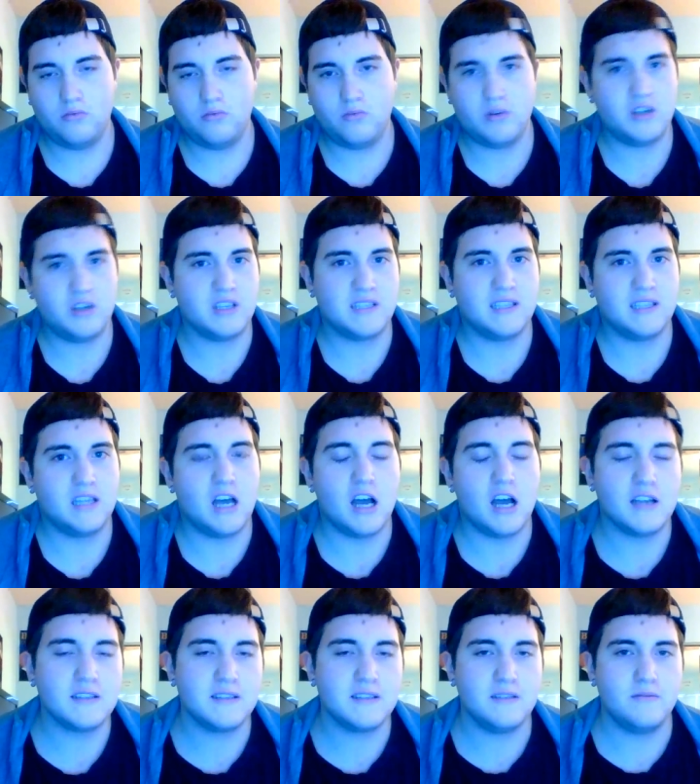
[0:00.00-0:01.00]
we just
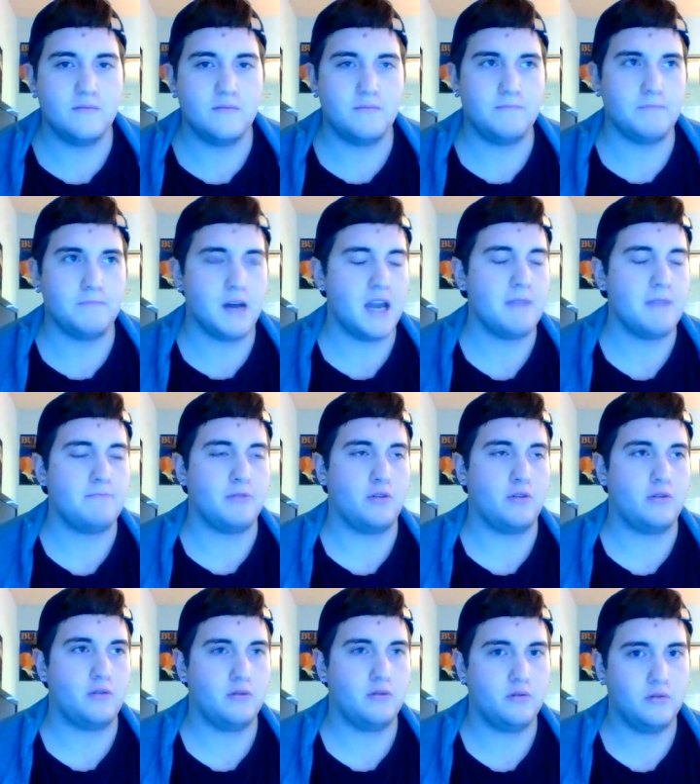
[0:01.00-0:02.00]
lost
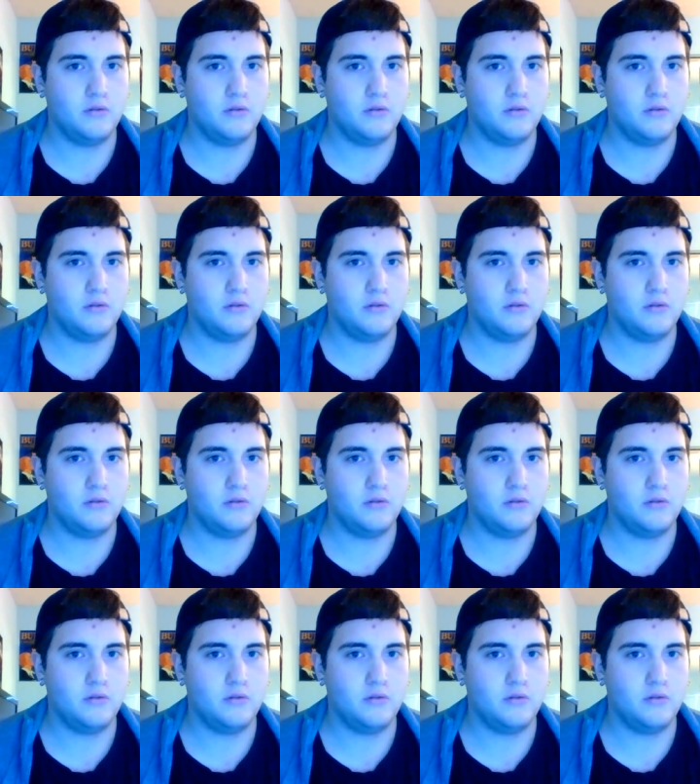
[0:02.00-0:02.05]
Piper.